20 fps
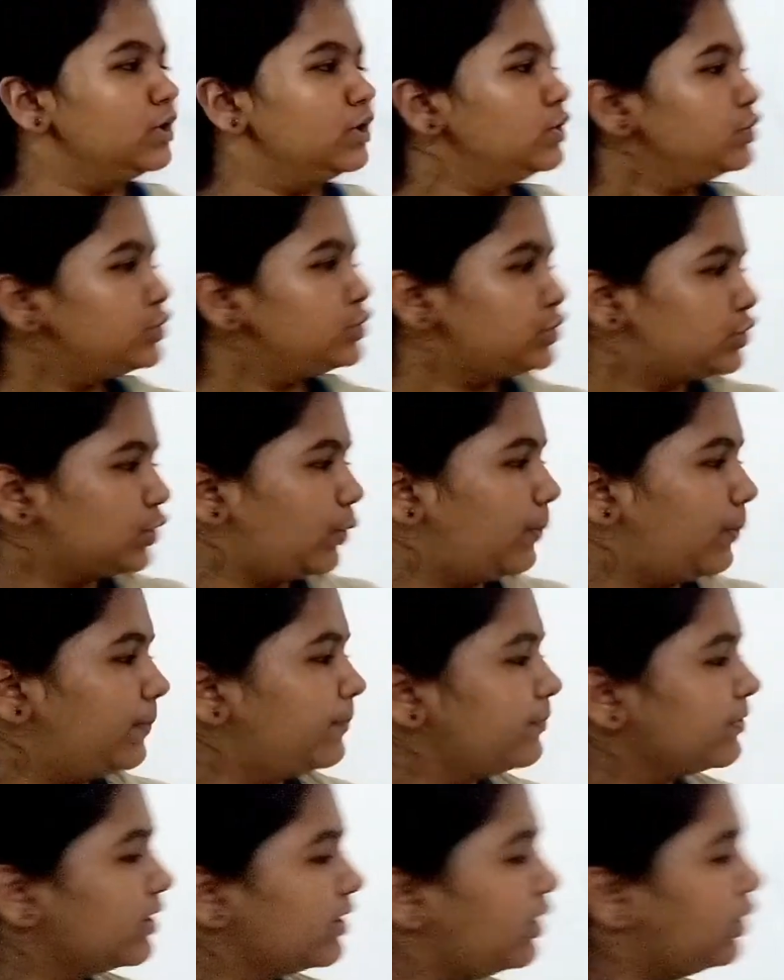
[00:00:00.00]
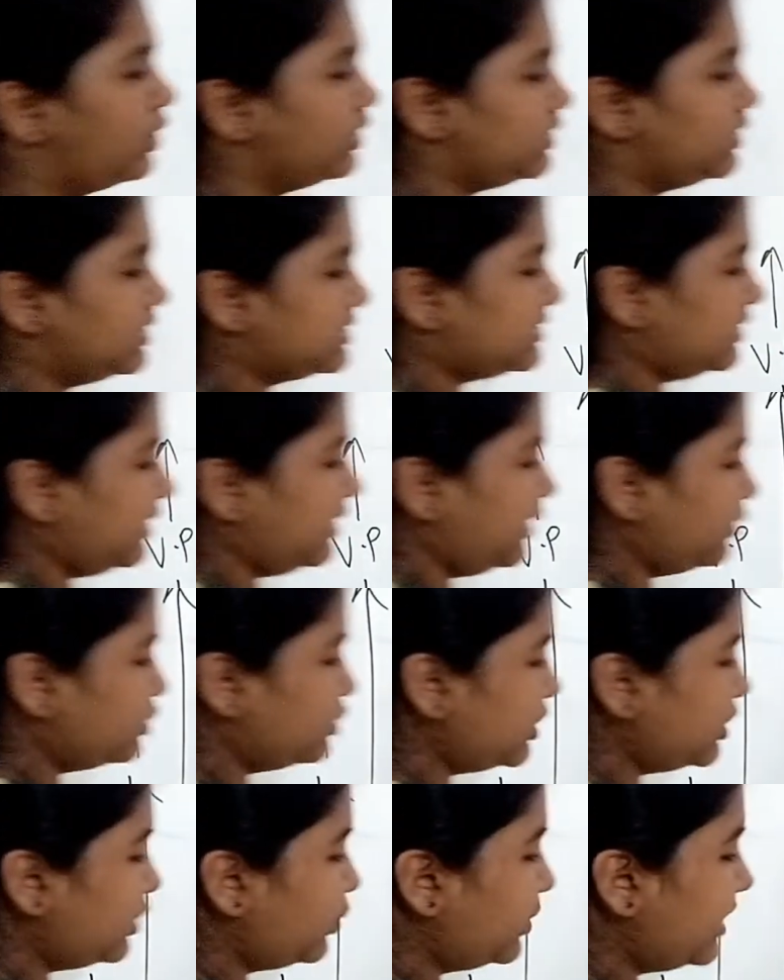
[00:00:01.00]
So the
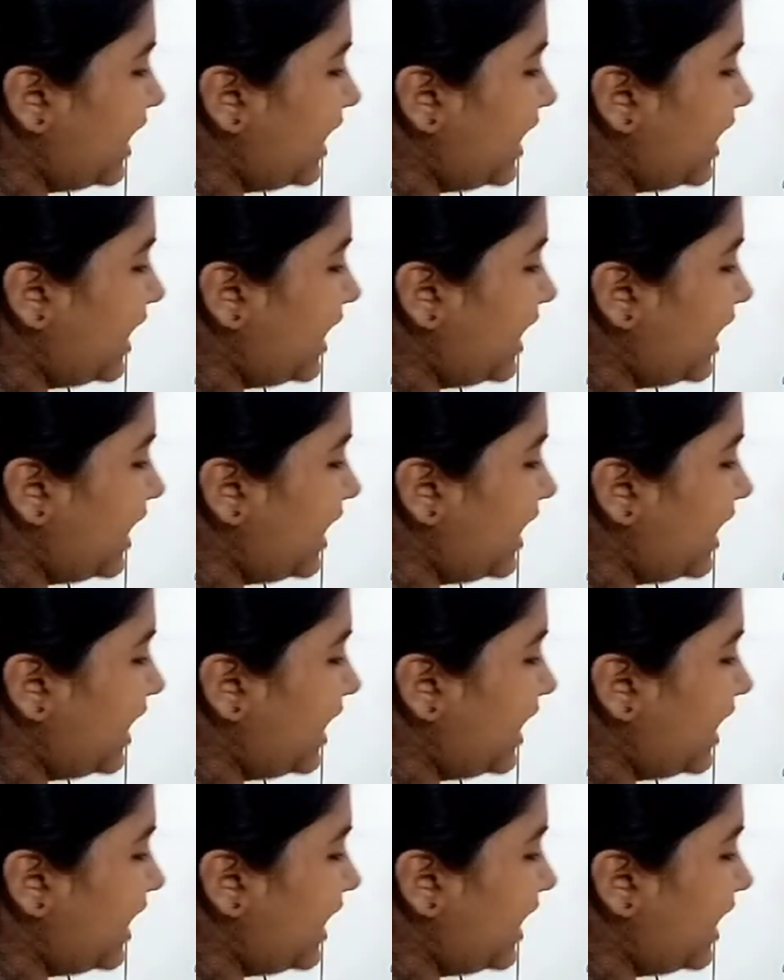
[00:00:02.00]
solution would